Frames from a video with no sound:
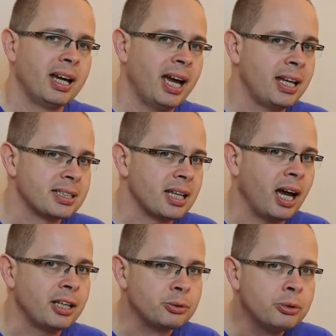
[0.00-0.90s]
And
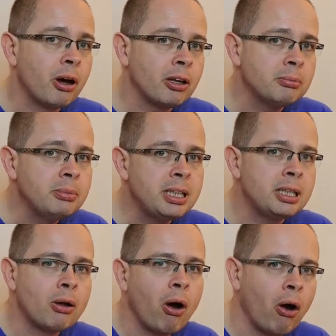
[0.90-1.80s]
I do not
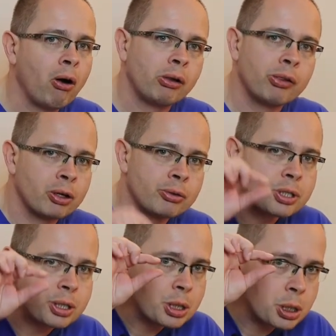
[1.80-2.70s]
mean all
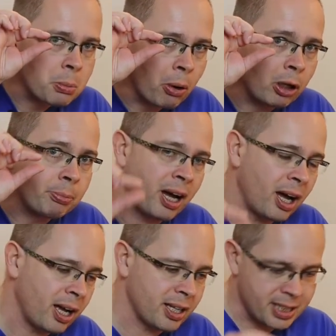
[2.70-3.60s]
those small
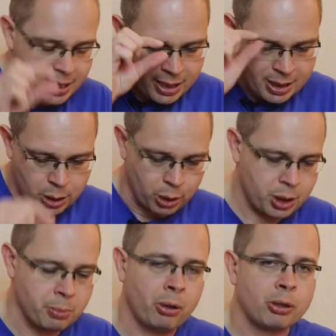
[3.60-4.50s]
parts, these
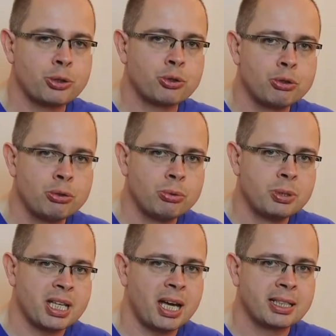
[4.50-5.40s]
small
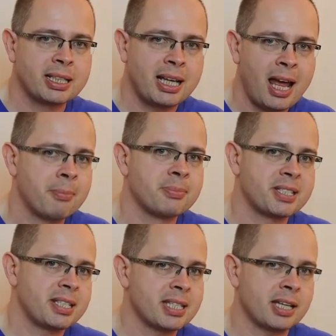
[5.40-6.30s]
screws and
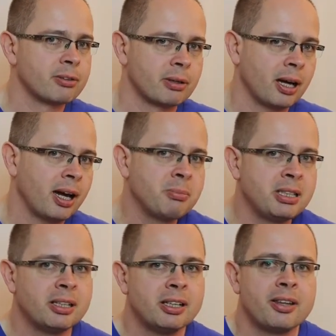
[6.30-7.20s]
clamps, etc. I
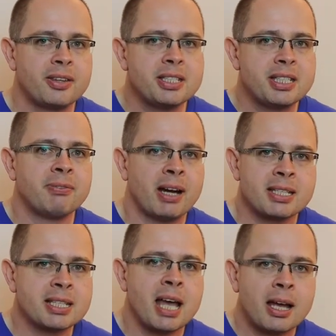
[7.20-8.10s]
mean, these
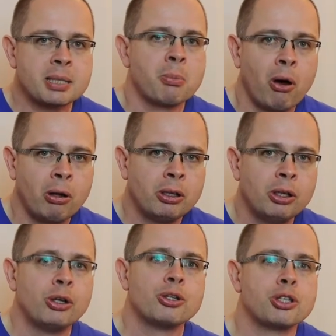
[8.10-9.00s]
devices are small,
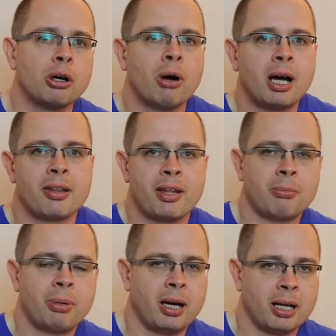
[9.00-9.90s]
so are
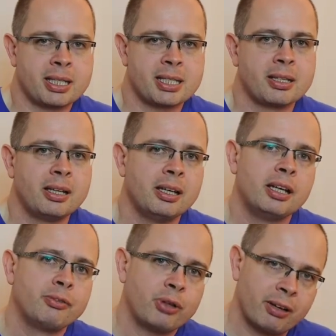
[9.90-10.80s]
their parts.
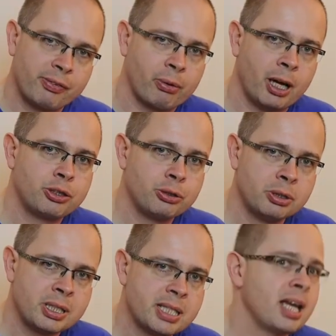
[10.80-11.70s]
If you have the right
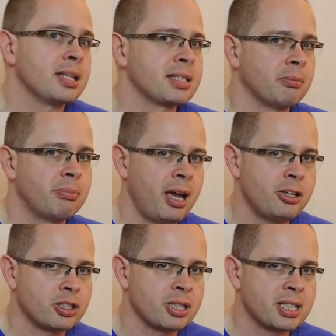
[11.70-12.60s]
tools and some
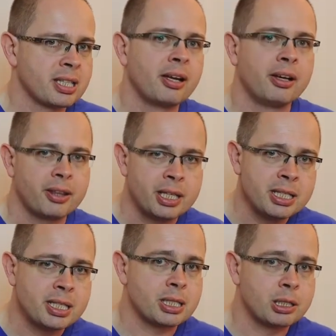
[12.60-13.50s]
patience,
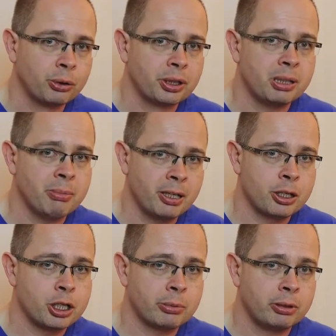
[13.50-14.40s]
this is totally
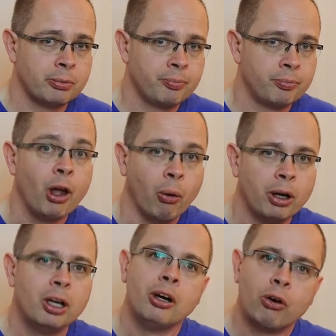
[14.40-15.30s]
manageable.
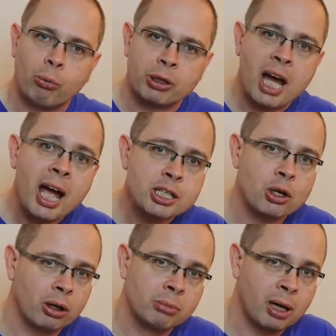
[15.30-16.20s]
No, what I
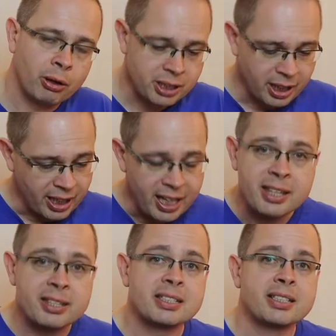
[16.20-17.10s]
talk about
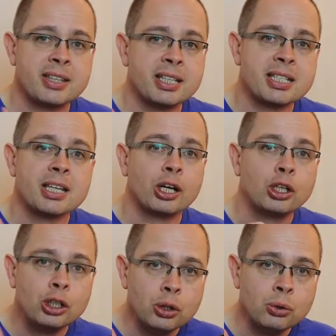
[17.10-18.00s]
is this
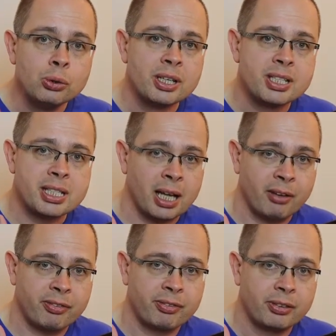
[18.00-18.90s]
glue
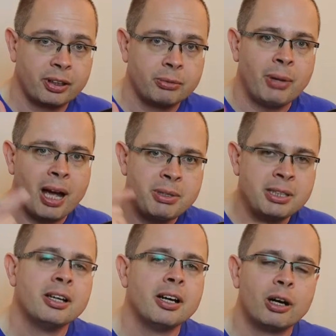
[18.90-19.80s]
stuff. I
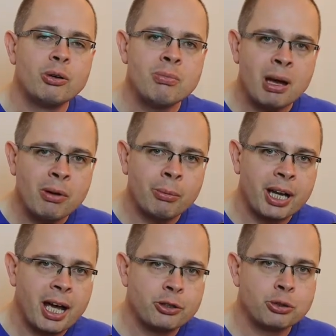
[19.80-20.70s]
mean, remember
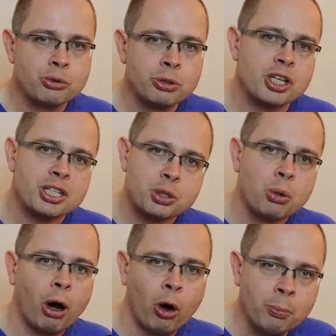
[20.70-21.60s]
what I had to do just
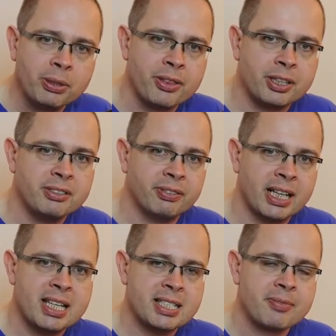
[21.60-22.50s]
to open the
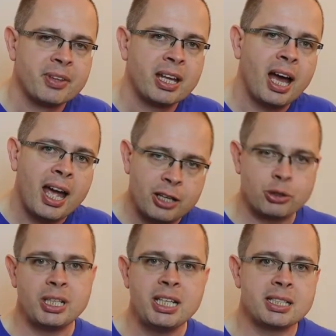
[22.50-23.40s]
device. I had
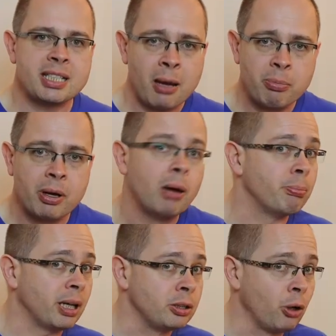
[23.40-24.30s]
to heat it up,
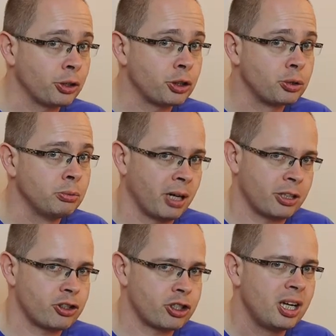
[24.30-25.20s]
but not too
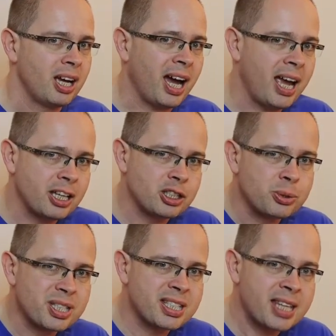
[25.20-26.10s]
much. I had
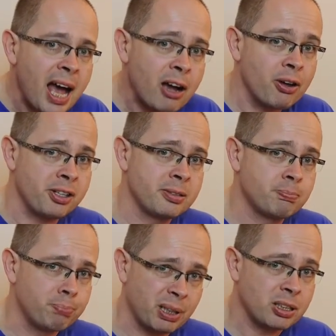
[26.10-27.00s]
to suck on
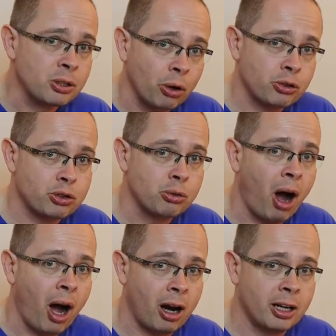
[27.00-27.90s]
it, but not too
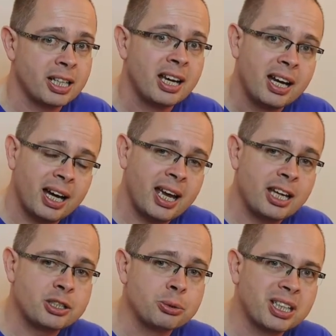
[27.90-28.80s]
hard. I
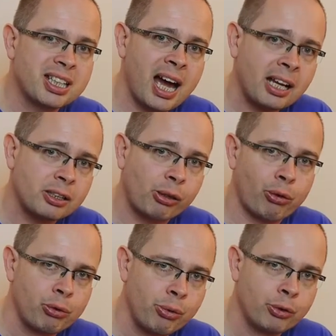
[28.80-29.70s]
had to cut
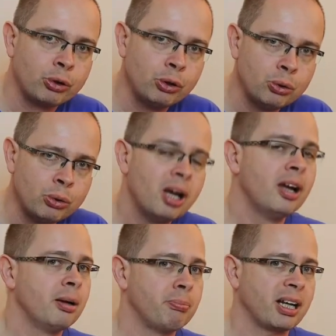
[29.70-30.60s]
through the glue,
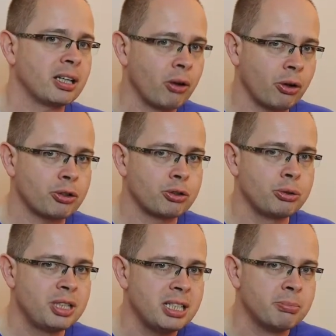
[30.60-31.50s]
but not
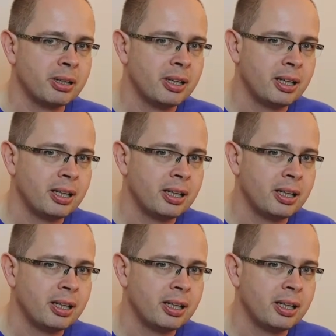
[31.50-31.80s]
too deep.